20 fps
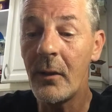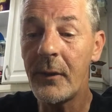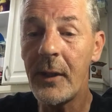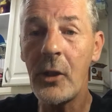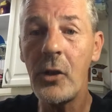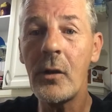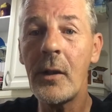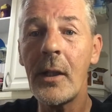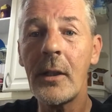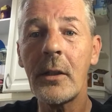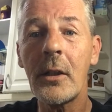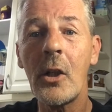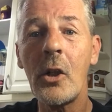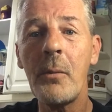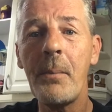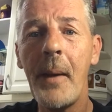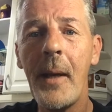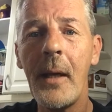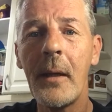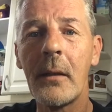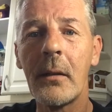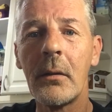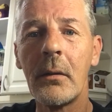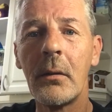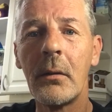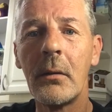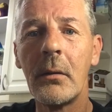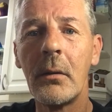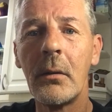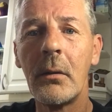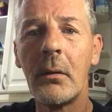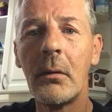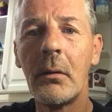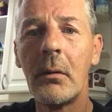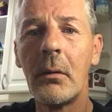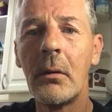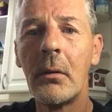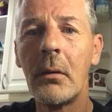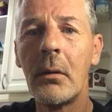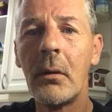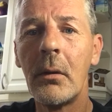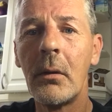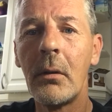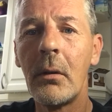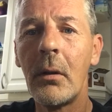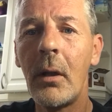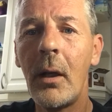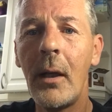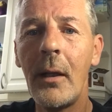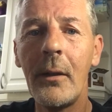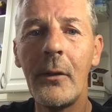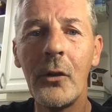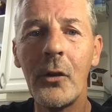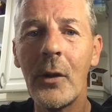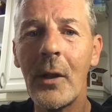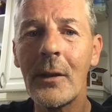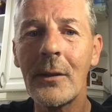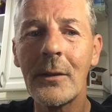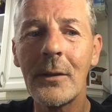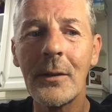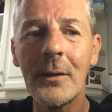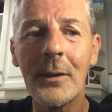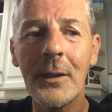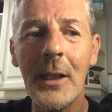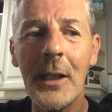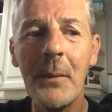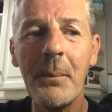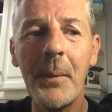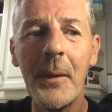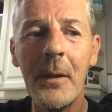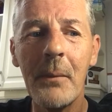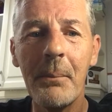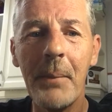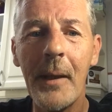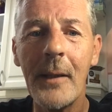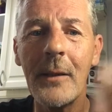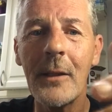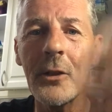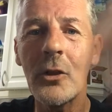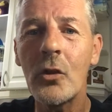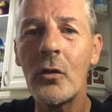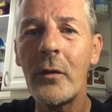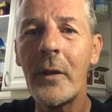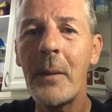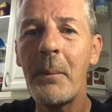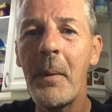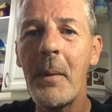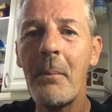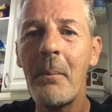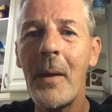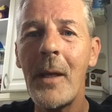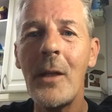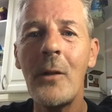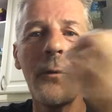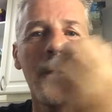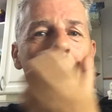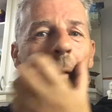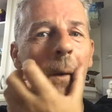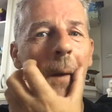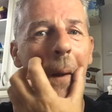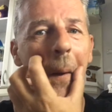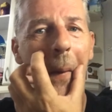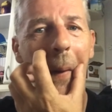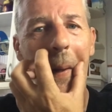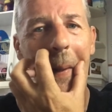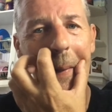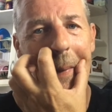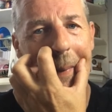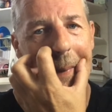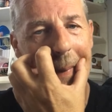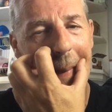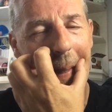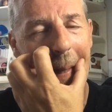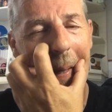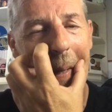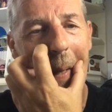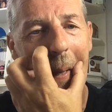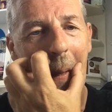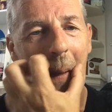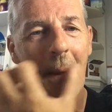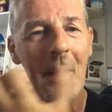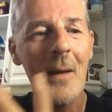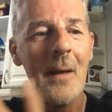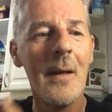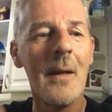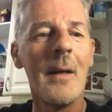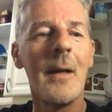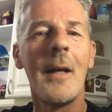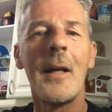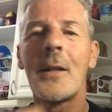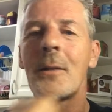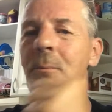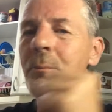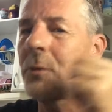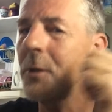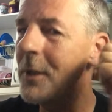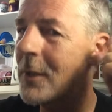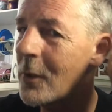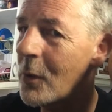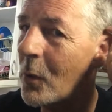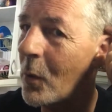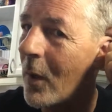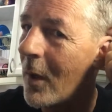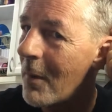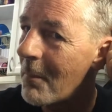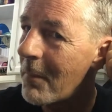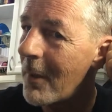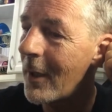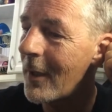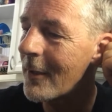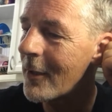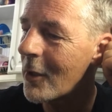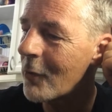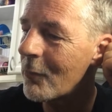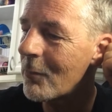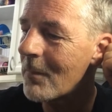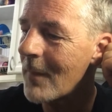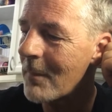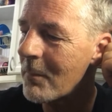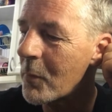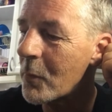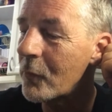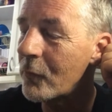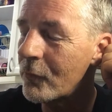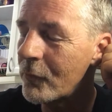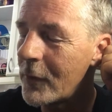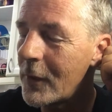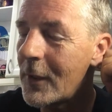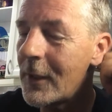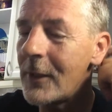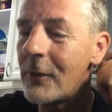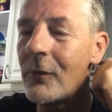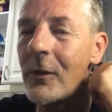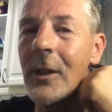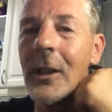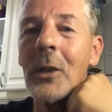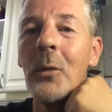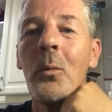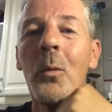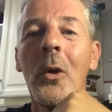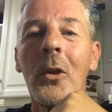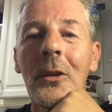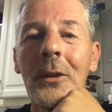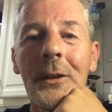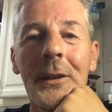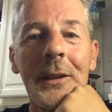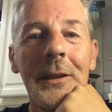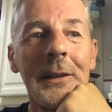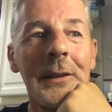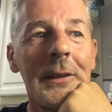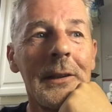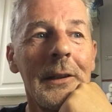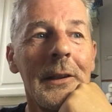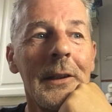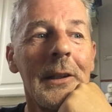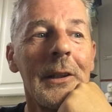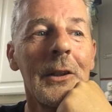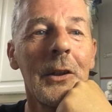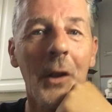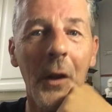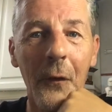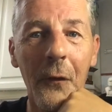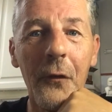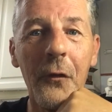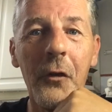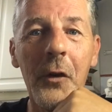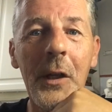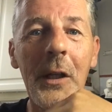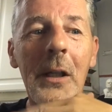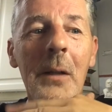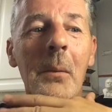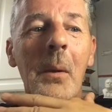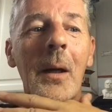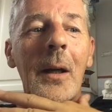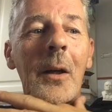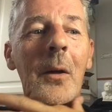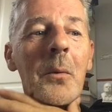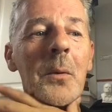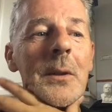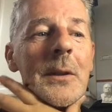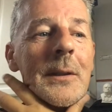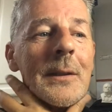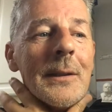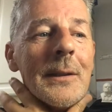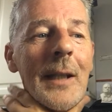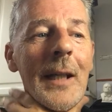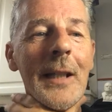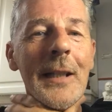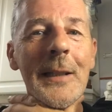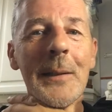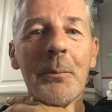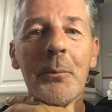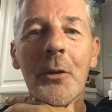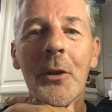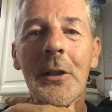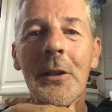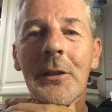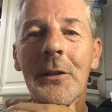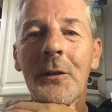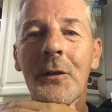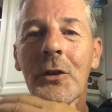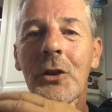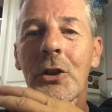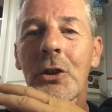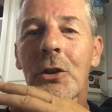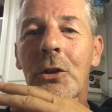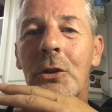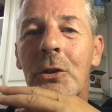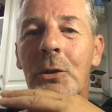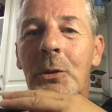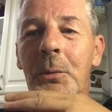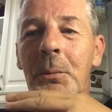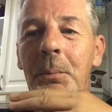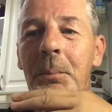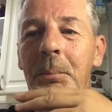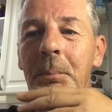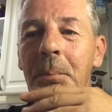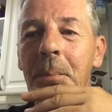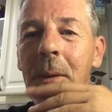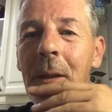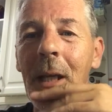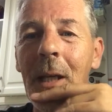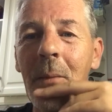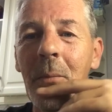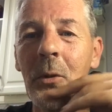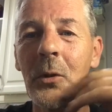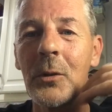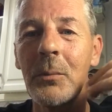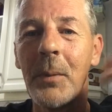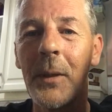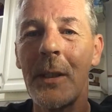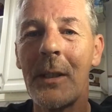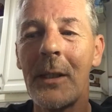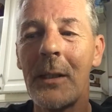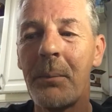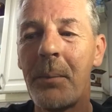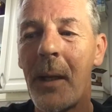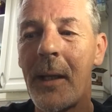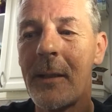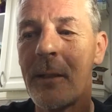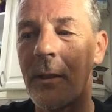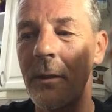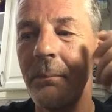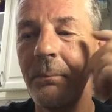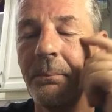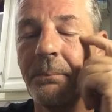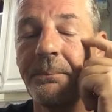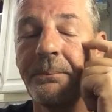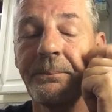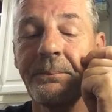Then you get to go to bed, and you get to sleep in a bed that's already been made for you. It's pretty cool. But I can remember really wanting the freedom, and I was desperate to be able to be independent.